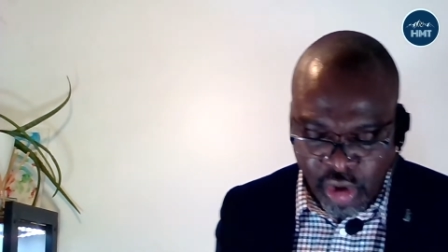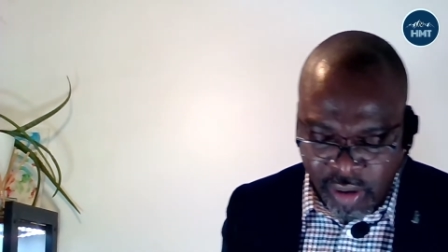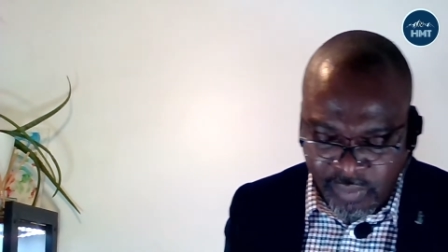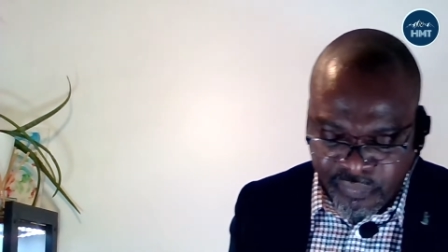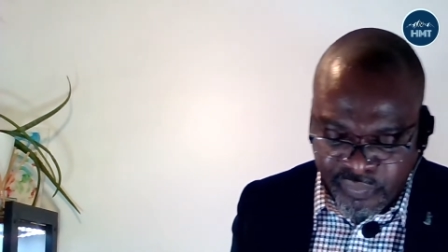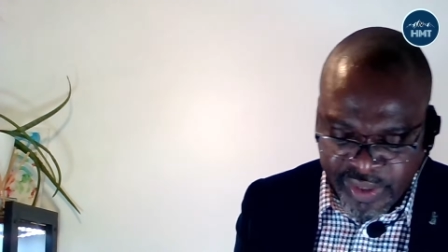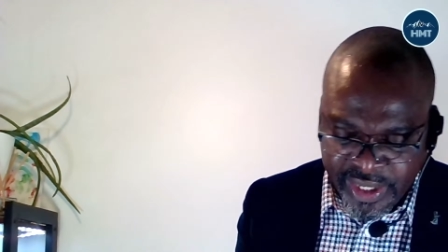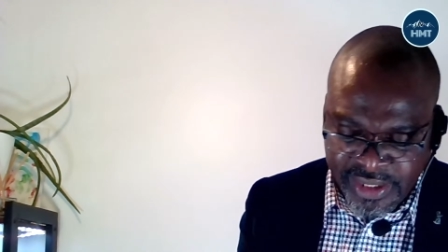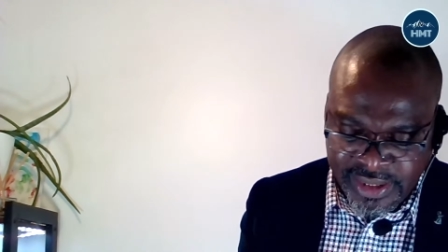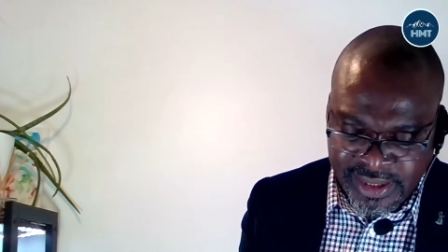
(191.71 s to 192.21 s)

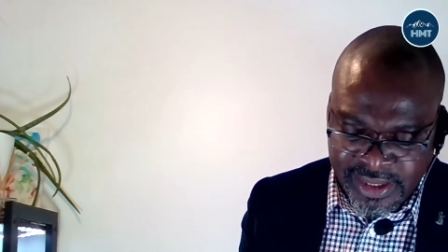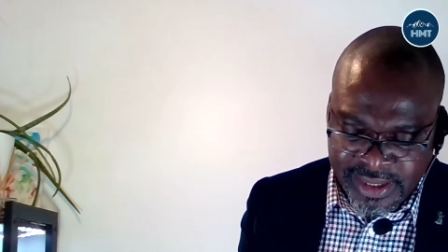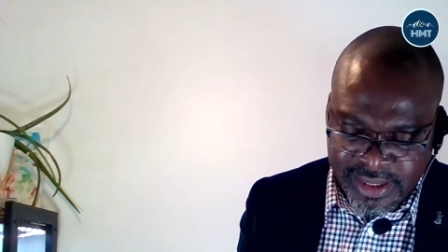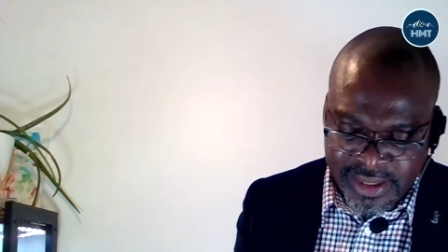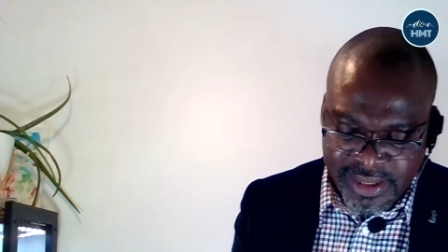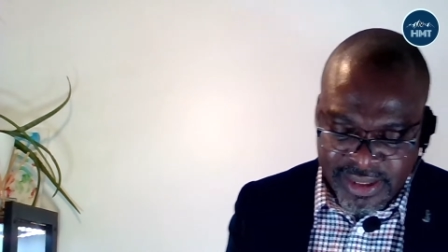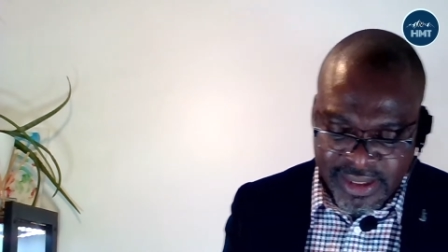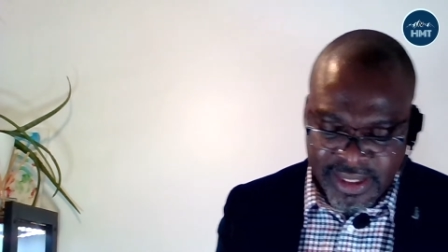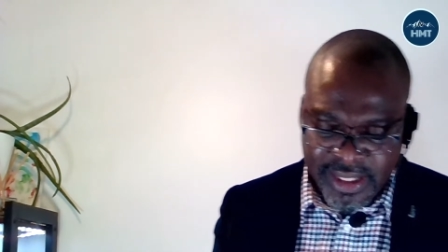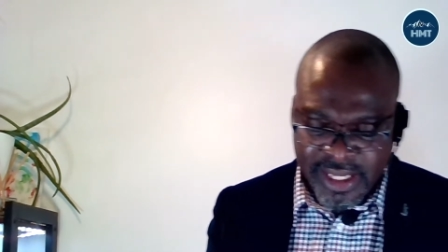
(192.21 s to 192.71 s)
offering,
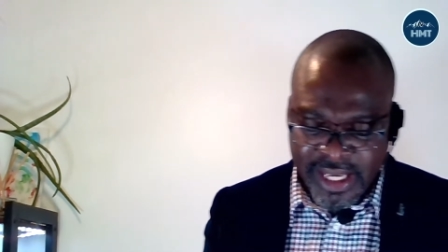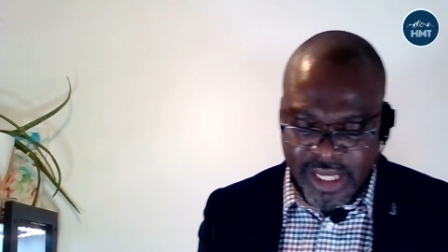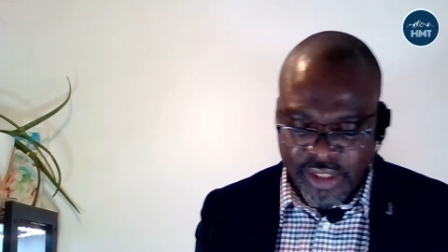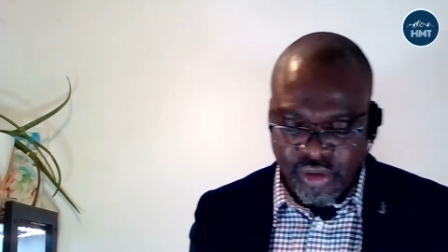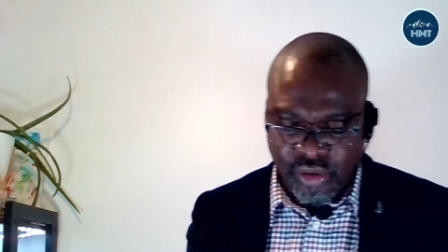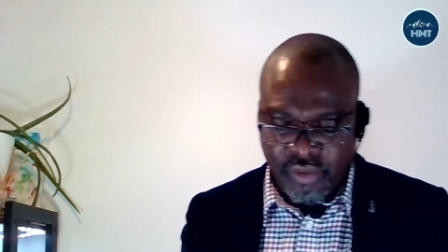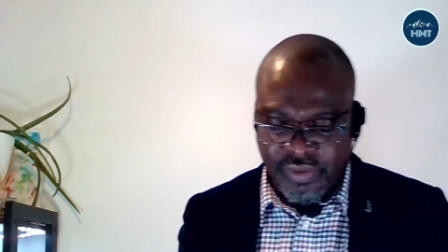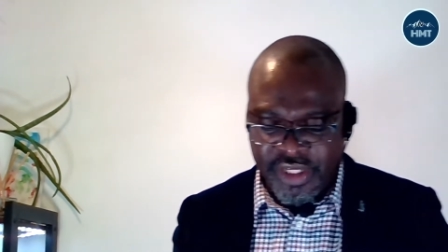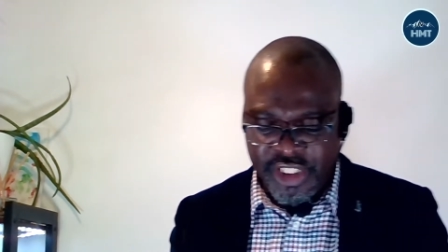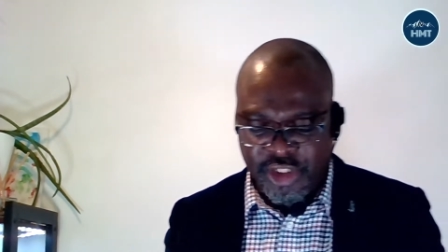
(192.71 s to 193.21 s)
he had
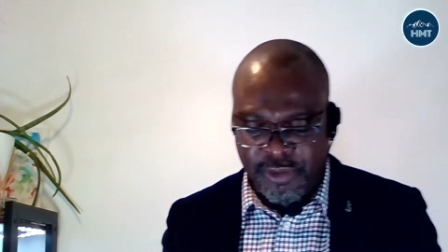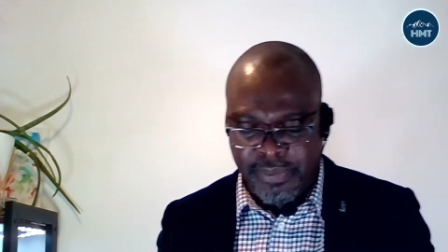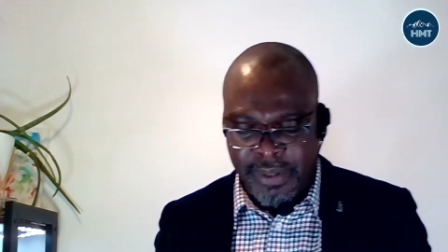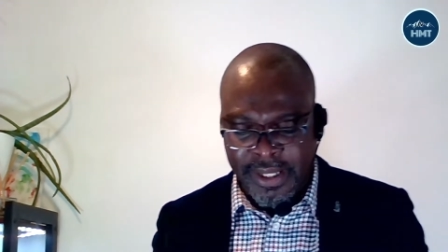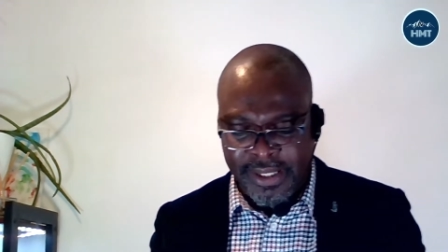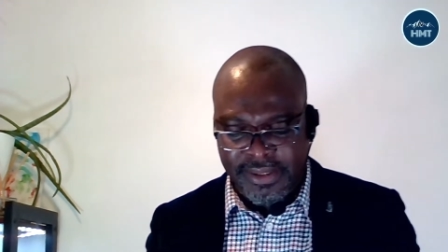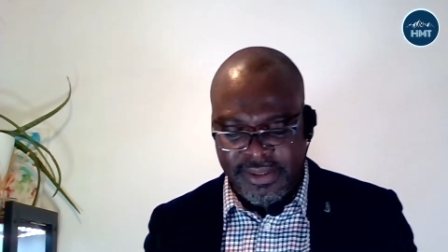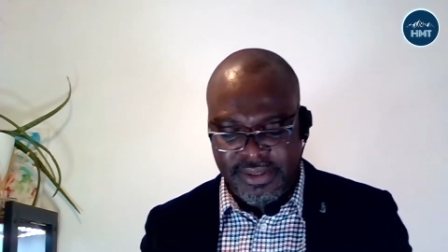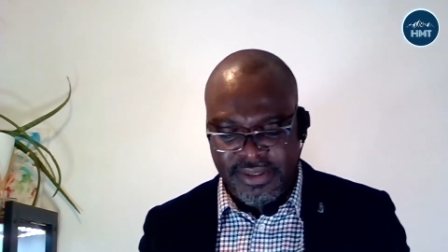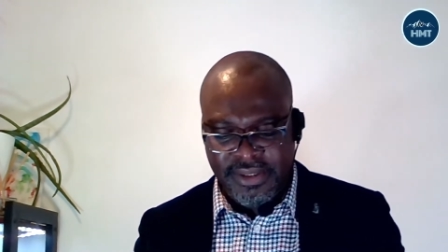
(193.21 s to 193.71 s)
no
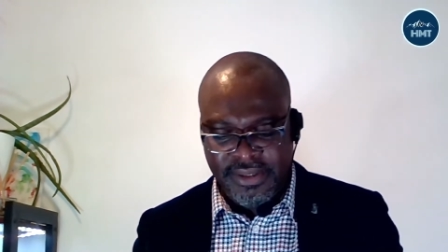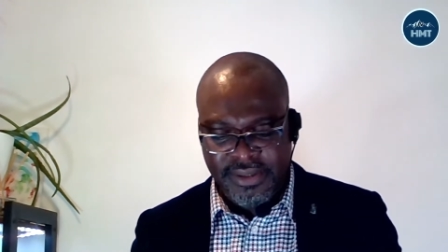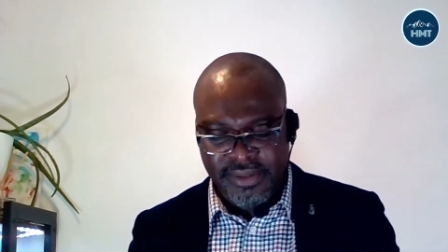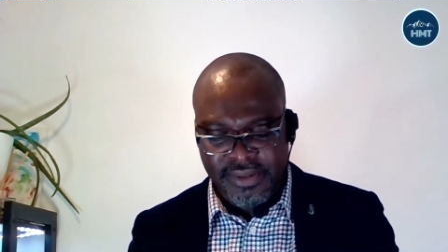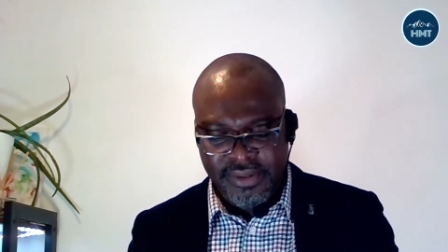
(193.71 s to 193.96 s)
respect.